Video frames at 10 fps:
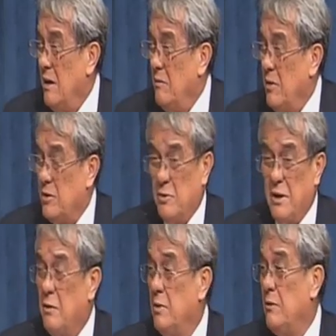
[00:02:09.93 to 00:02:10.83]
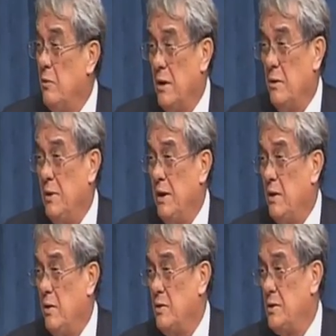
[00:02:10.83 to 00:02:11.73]
Because what are, we, what are we
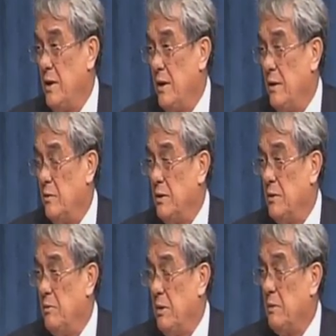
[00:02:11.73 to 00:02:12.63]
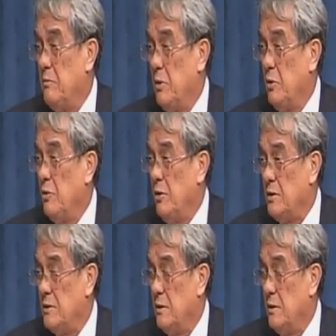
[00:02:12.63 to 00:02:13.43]
negotiating with the big polluters?